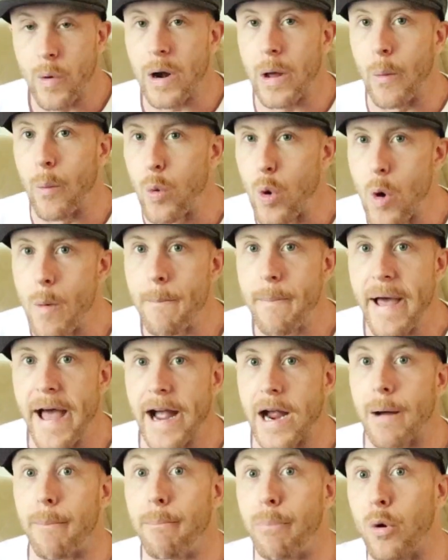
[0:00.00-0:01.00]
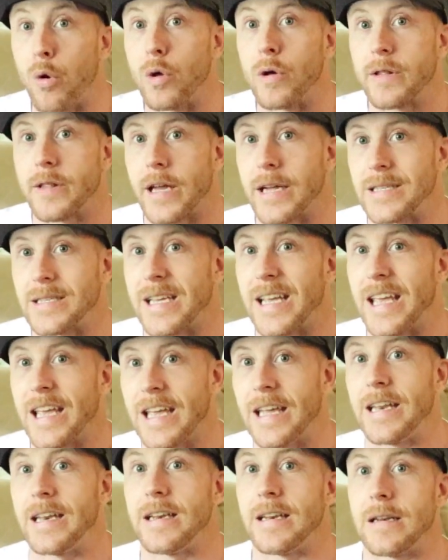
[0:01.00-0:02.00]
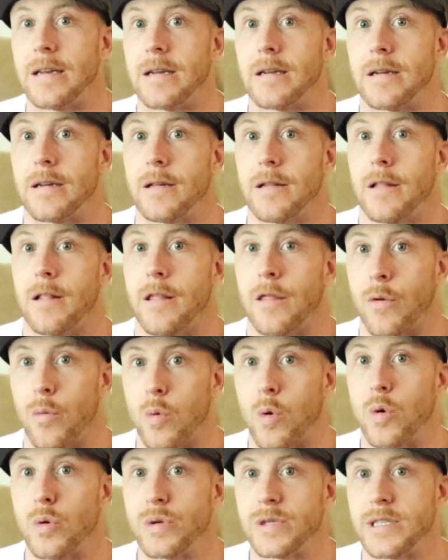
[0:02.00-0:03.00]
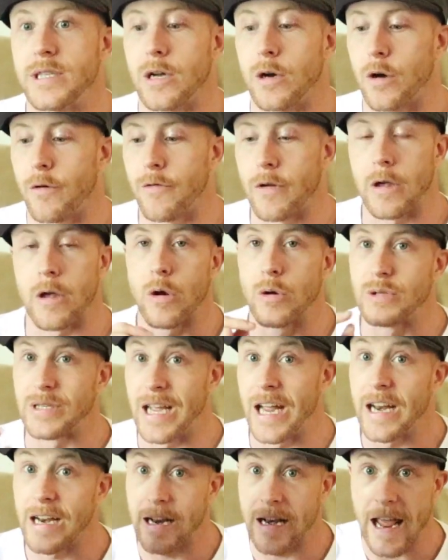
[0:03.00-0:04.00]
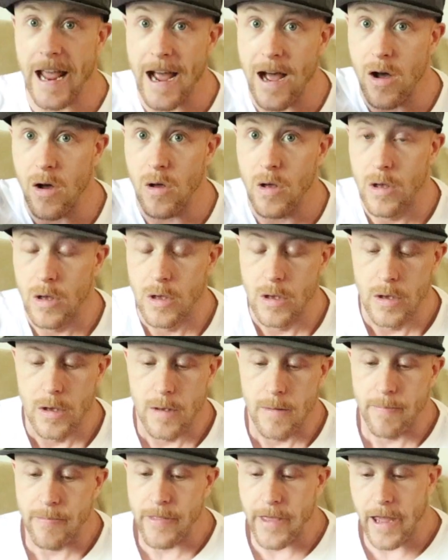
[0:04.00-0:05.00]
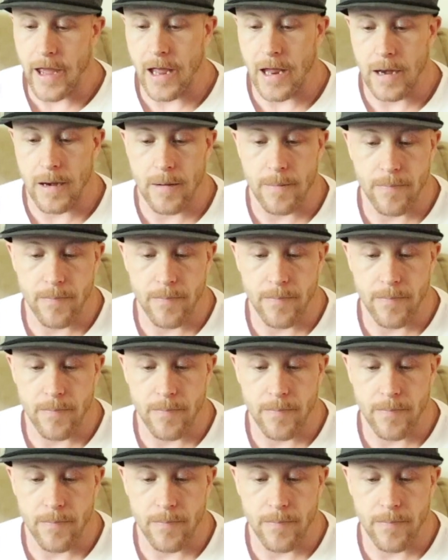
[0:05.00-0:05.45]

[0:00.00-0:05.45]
want to wound pack a bullet that's in the wound still. If it goes in and out, then